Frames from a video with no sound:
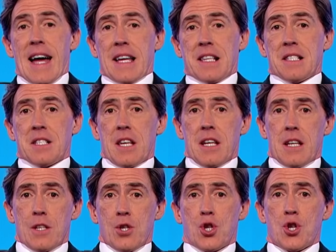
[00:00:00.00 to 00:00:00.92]

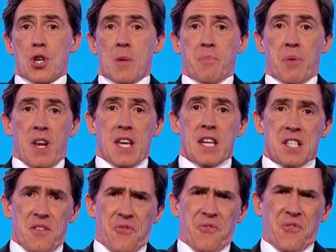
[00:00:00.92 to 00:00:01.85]
And she played
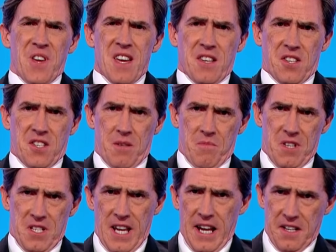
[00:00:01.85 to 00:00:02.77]
a fearsome
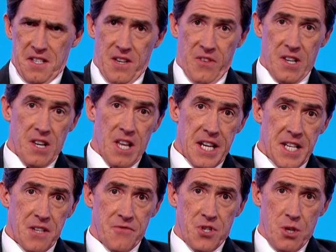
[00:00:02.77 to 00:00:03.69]
detective in
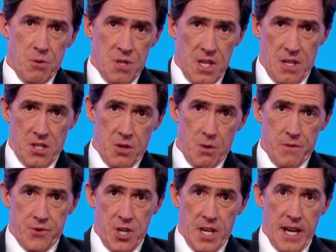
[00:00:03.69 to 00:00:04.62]
Line of Duty, so if
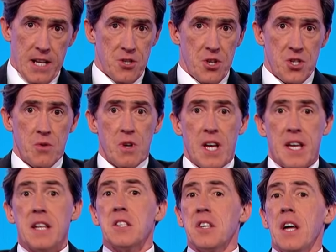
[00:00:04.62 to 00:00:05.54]
she catches you
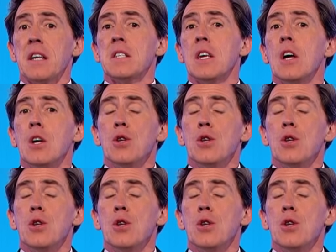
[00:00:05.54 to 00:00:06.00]
lying tonight,